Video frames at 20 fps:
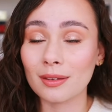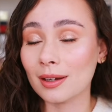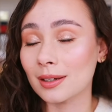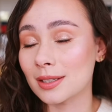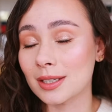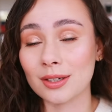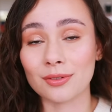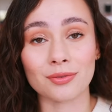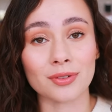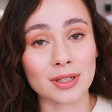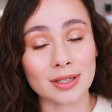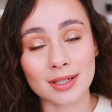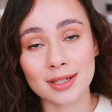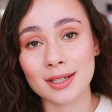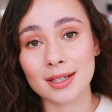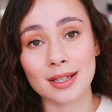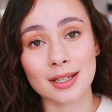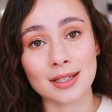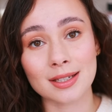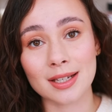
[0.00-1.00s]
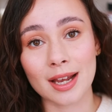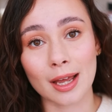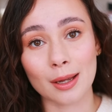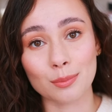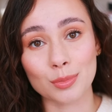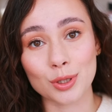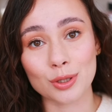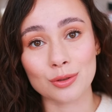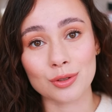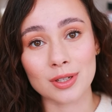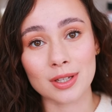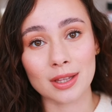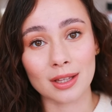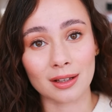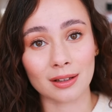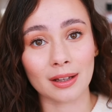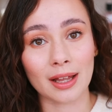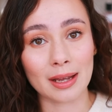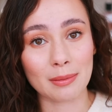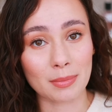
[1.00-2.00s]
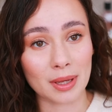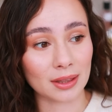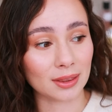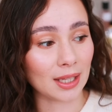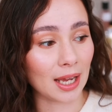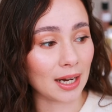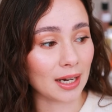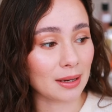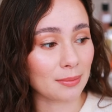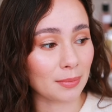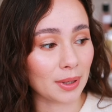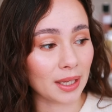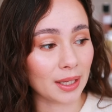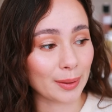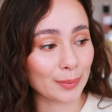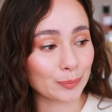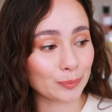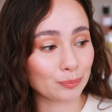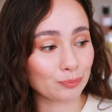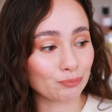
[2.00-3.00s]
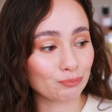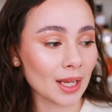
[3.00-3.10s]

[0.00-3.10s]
a different skin type due to the climate that I'm in.